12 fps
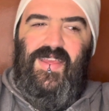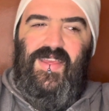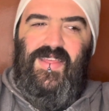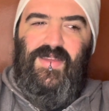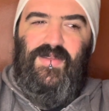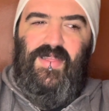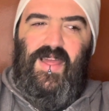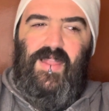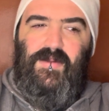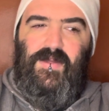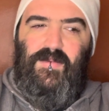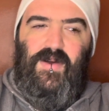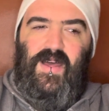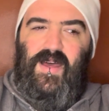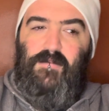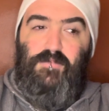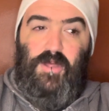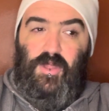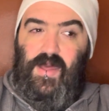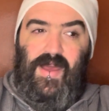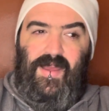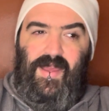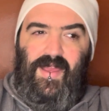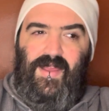there's a lot of people, Bill
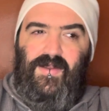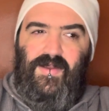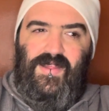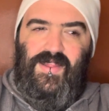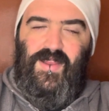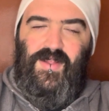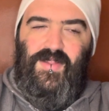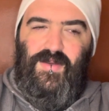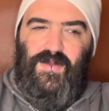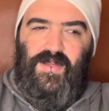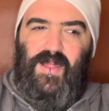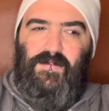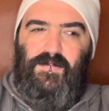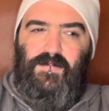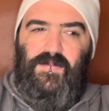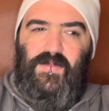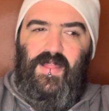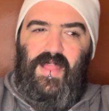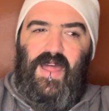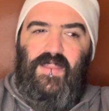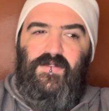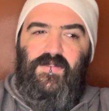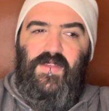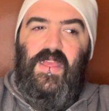Nye, you know, there's a lot
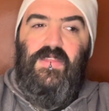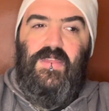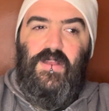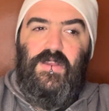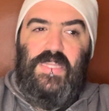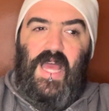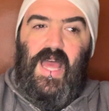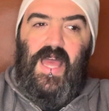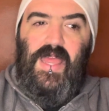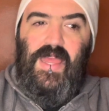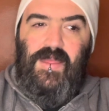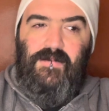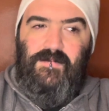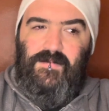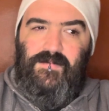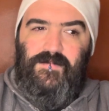of, it's their time.